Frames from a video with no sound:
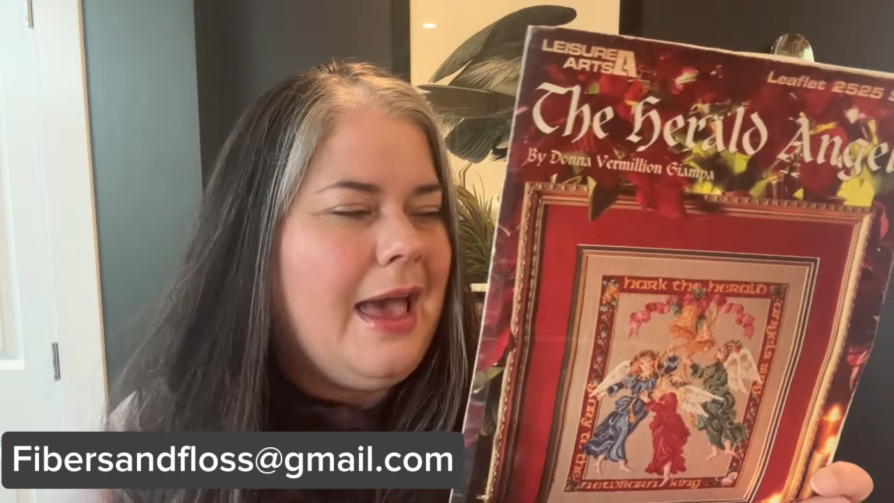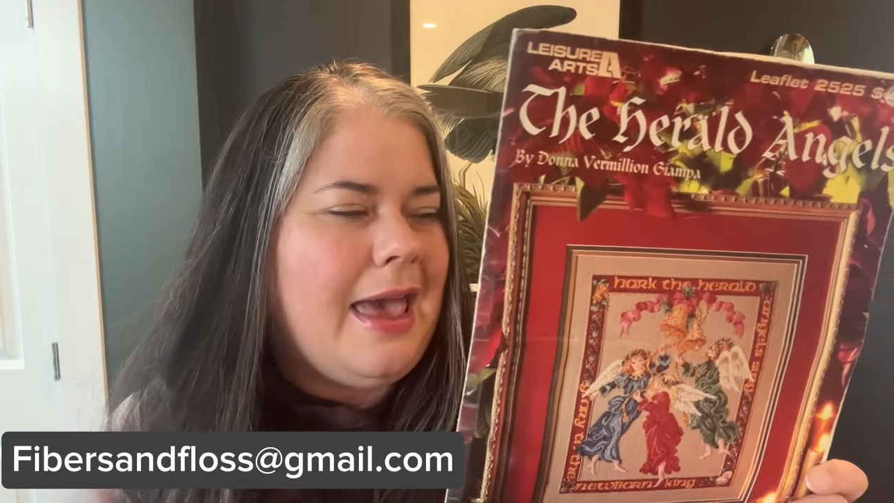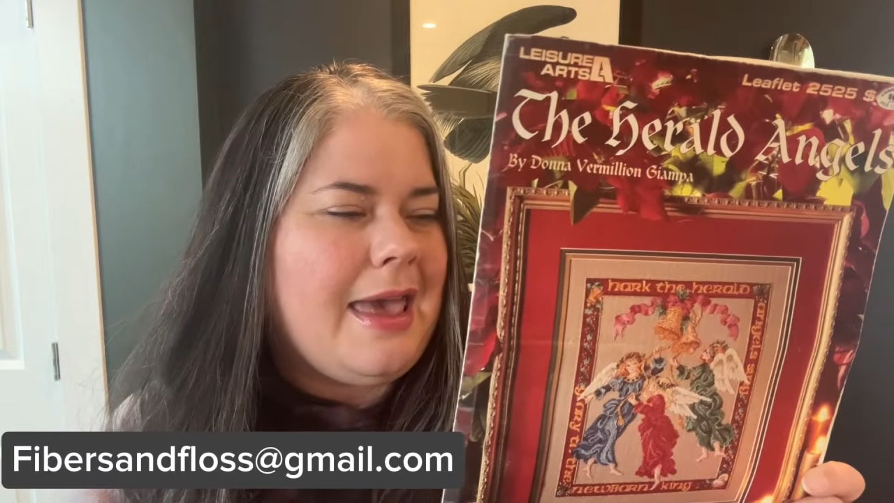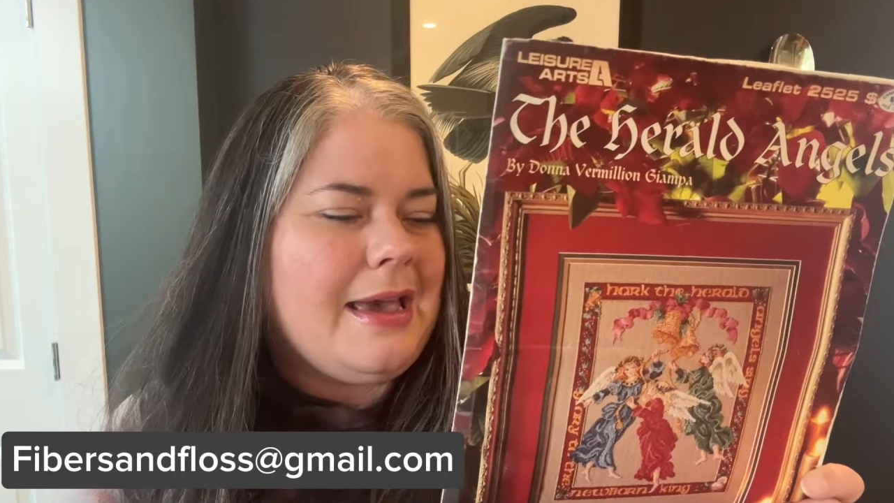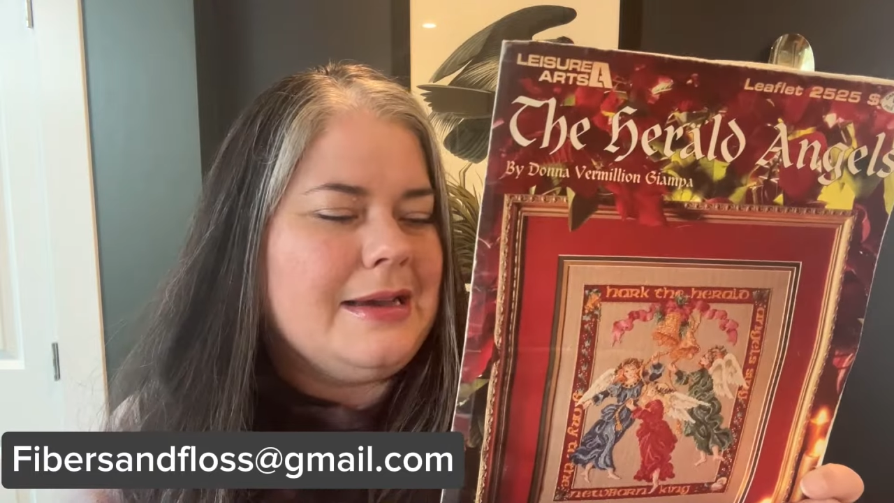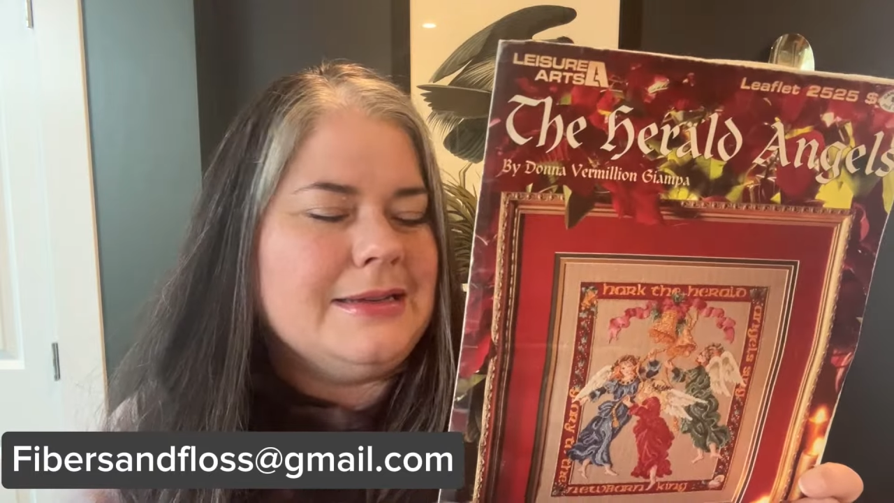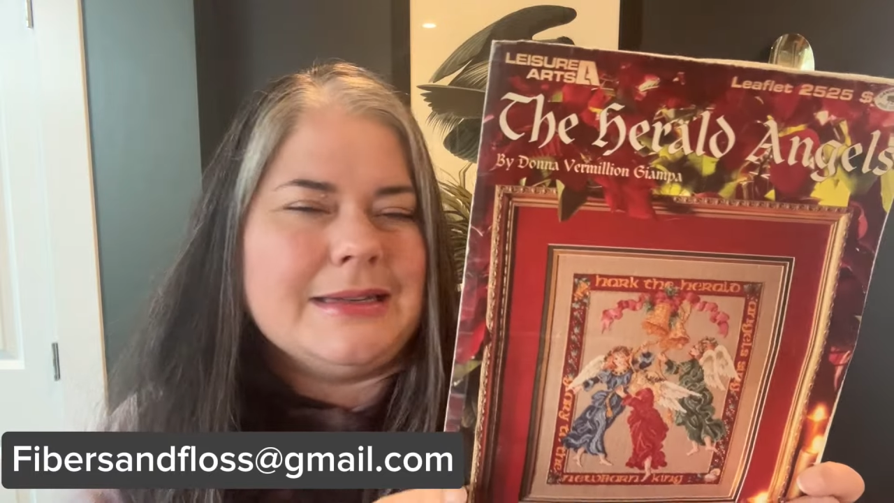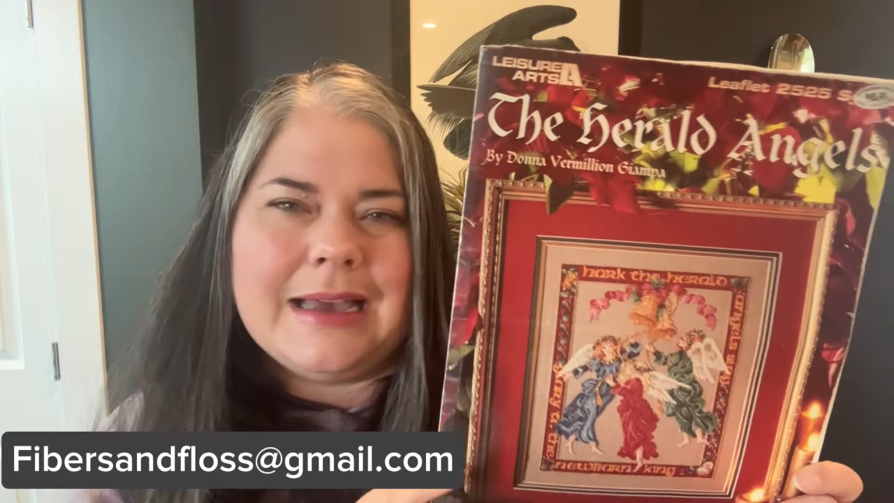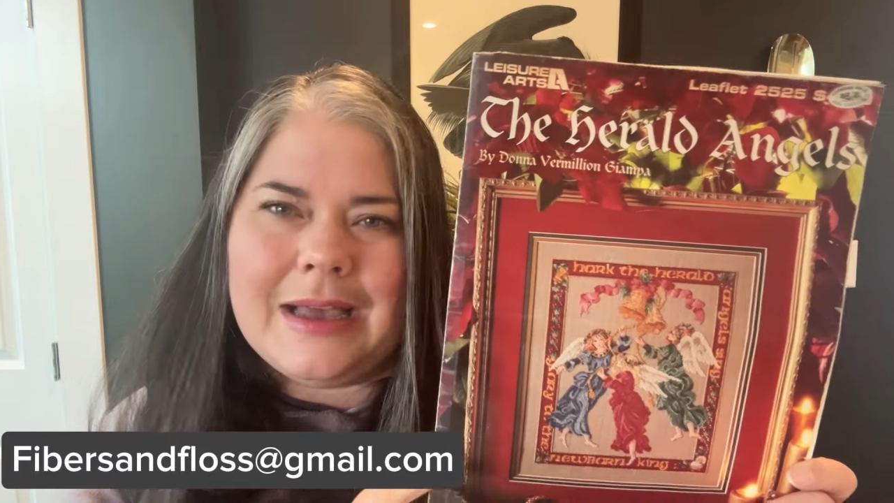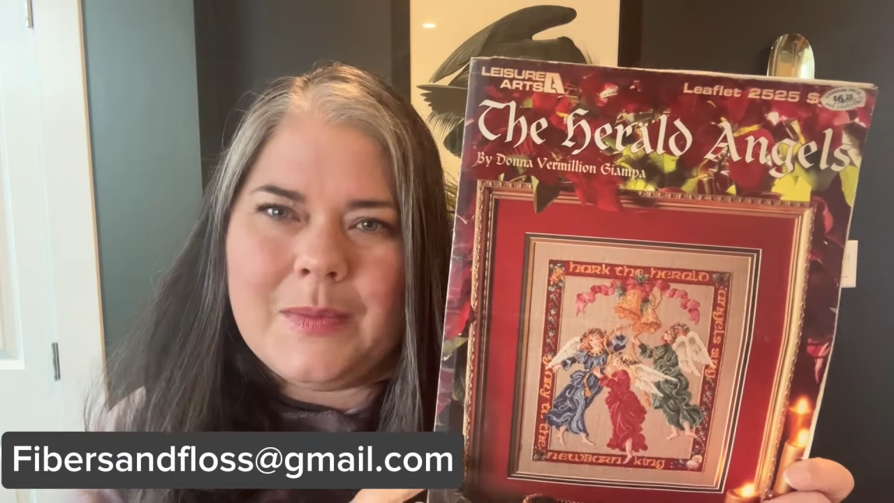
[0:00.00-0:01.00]

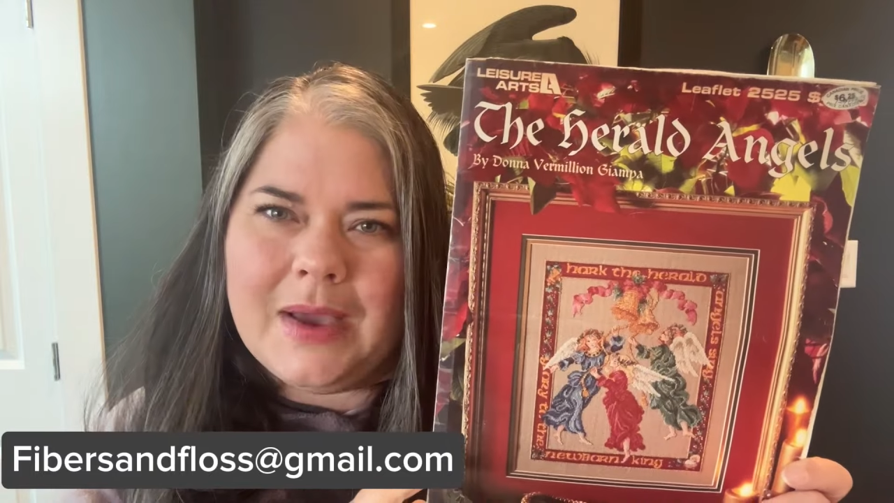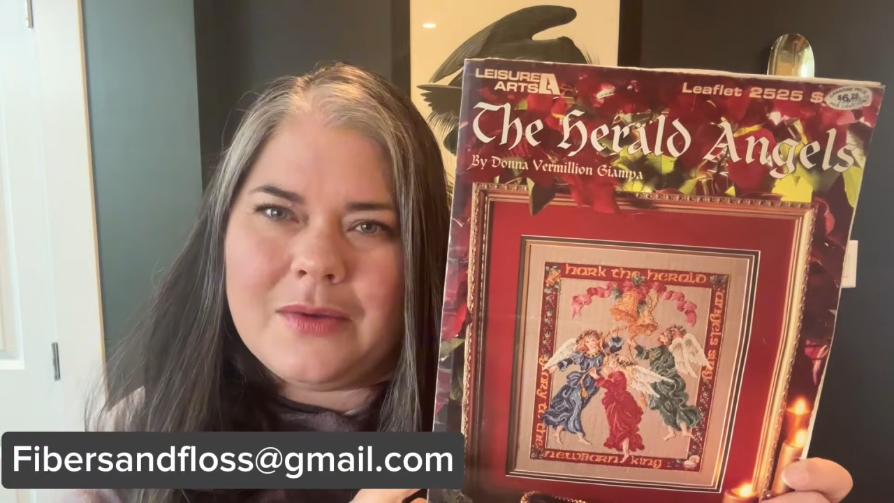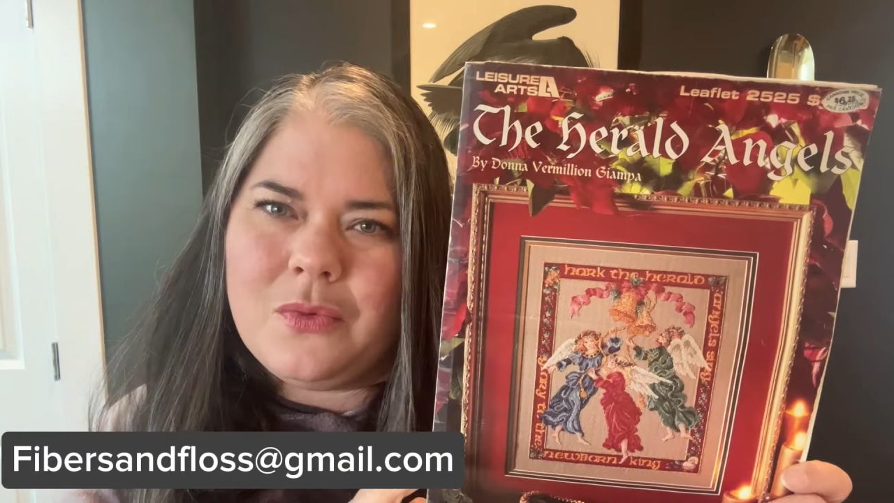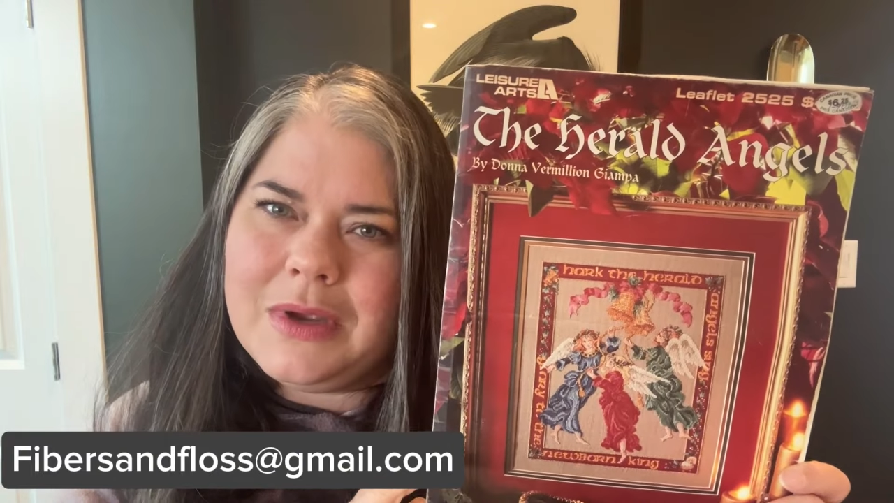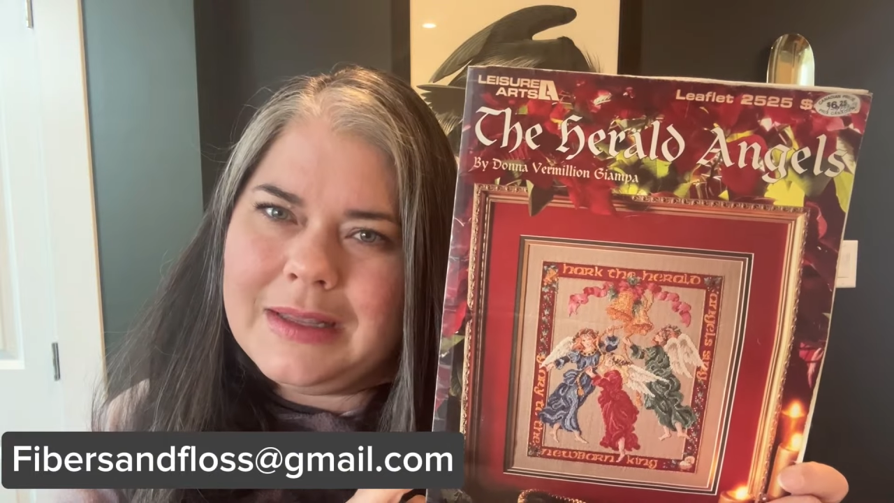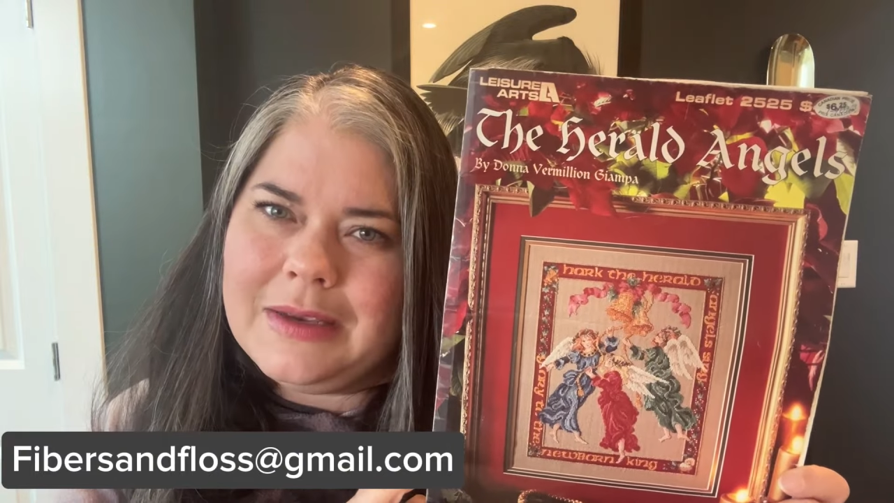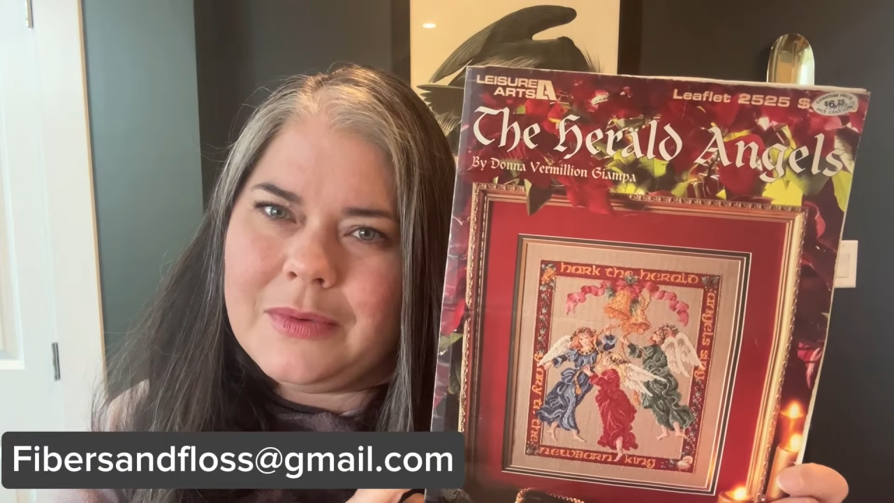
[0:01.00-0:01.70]
And I really,